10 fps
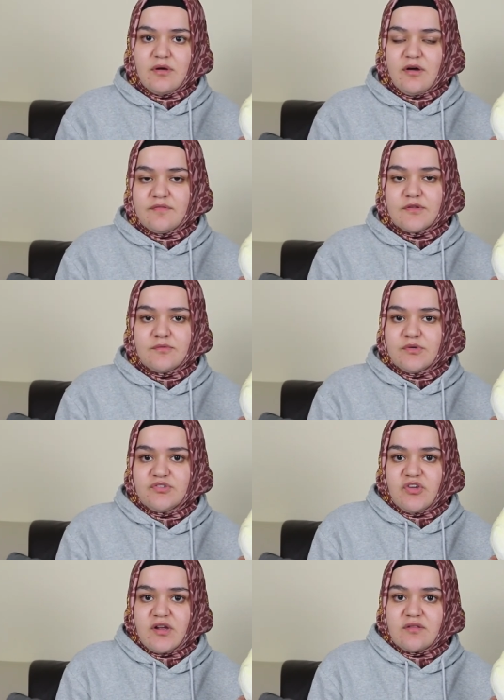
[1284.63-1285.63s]
often
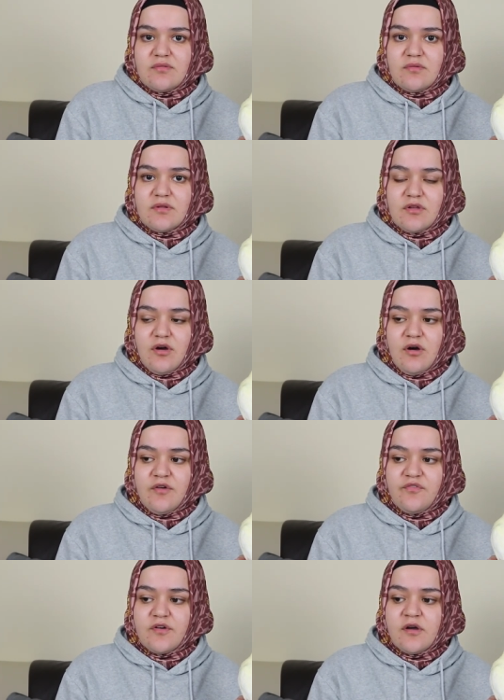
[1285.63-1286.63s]
rejects the
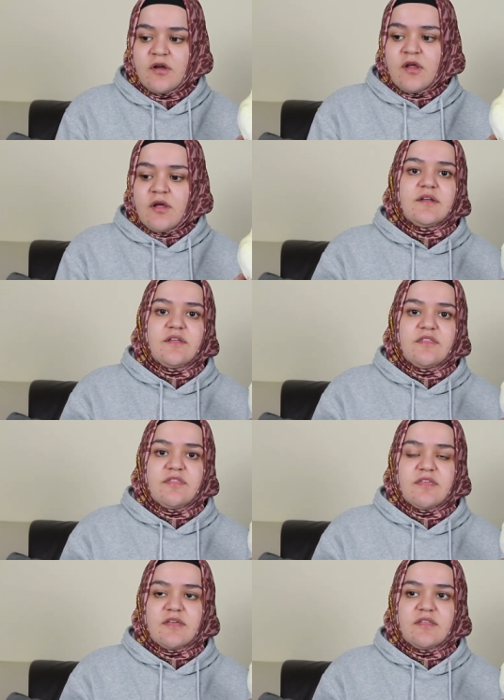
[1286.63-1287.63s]
offer. Another
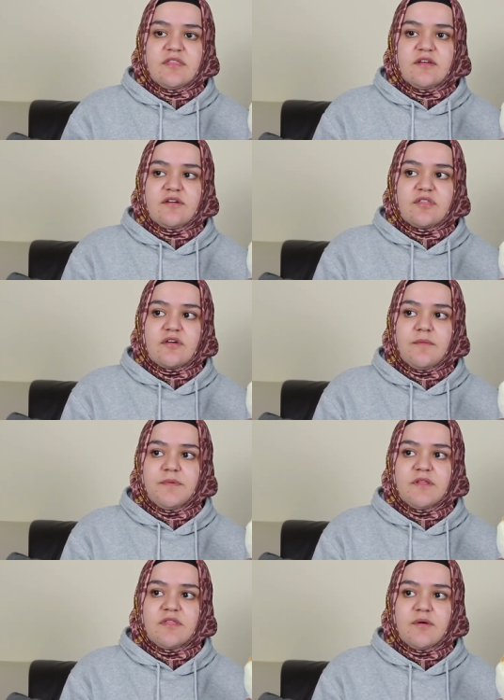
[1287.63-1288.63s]
thing is there's
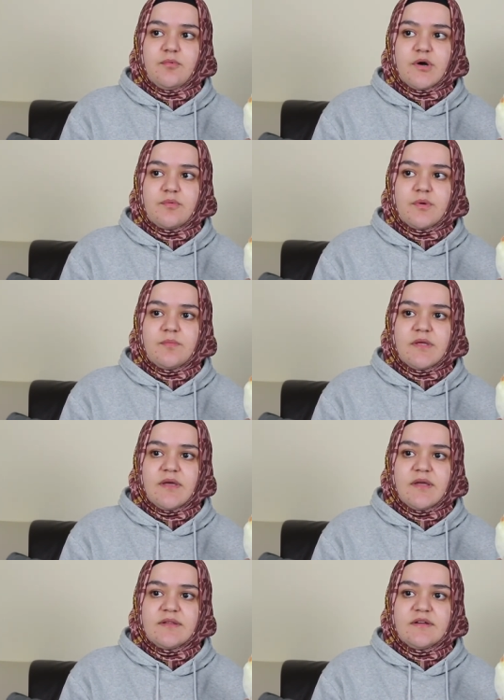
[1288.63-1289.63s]
companies that work with me
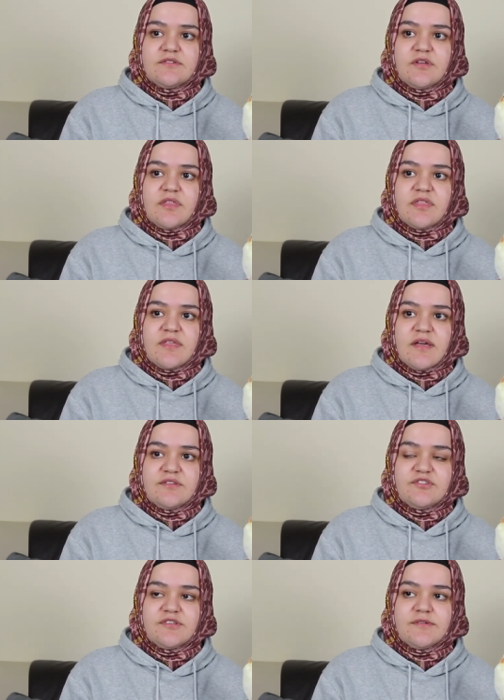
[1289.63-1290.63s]
and they're just
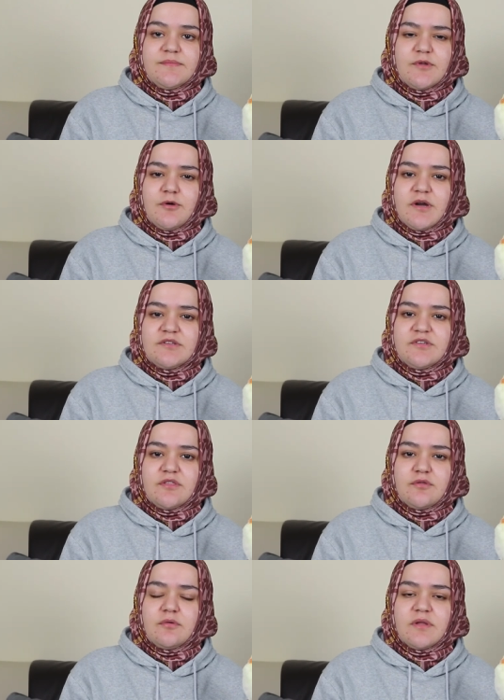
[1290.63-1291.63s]
sketchy or I
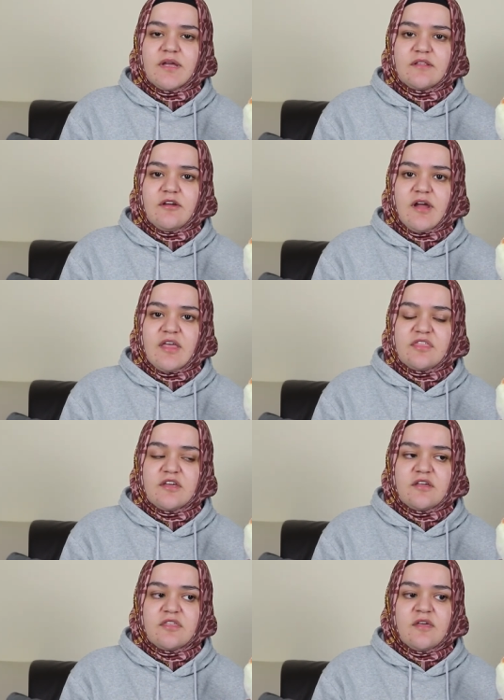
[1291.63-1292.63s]
just don't like their
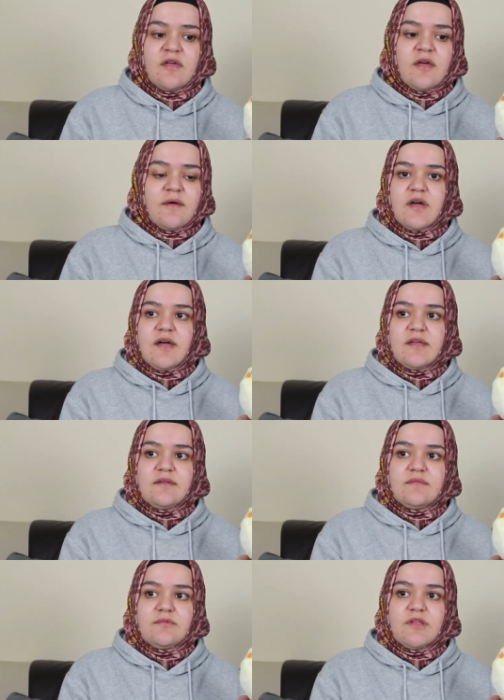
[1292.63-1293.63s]
ethics.
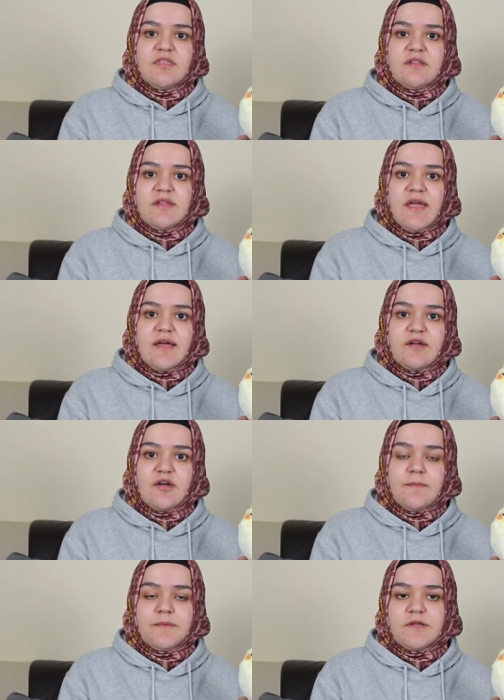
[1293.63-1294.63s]
I recently had a
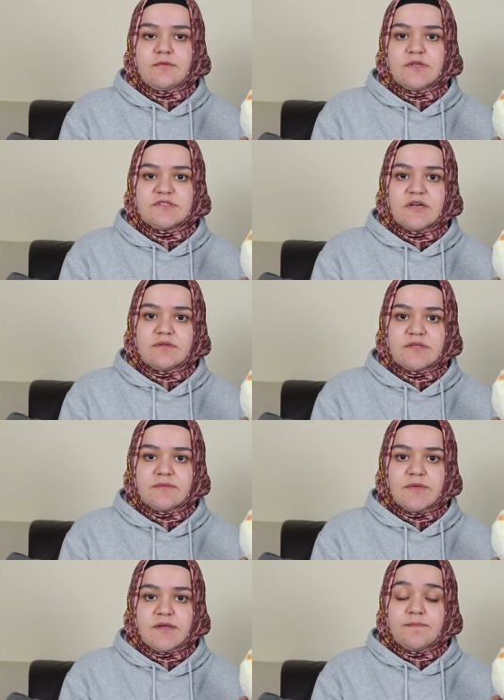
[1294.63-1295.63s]
company reach out
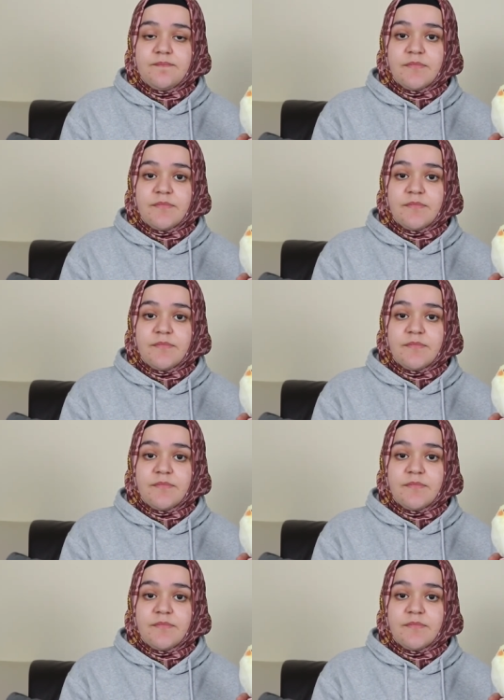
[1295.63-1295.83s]
to me.